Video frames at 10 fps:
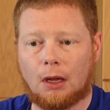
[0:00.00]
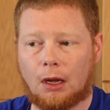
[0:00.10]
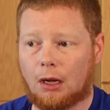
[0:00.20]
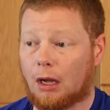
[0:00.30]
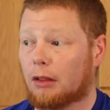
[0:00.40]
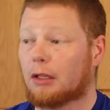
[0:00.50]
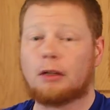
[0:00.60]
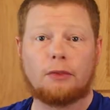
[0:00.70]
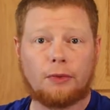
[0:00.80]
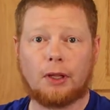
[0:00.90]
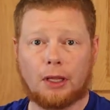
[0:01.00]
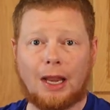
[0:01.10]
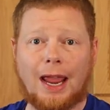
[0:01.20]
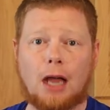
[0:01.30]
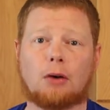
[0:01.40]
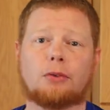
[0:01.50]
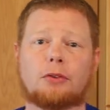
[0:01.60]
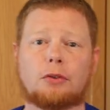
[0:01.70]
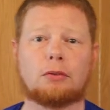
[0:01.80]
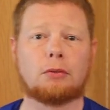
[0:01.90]
I live in a
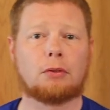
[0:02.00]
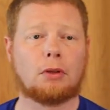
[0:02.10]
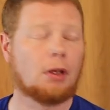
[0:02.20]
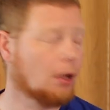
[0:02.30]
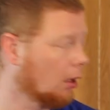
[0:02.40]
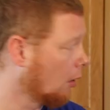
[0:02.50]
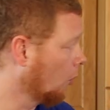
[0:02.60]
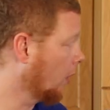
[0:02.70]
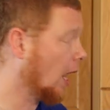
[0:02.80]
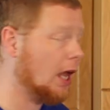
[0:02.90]
house. We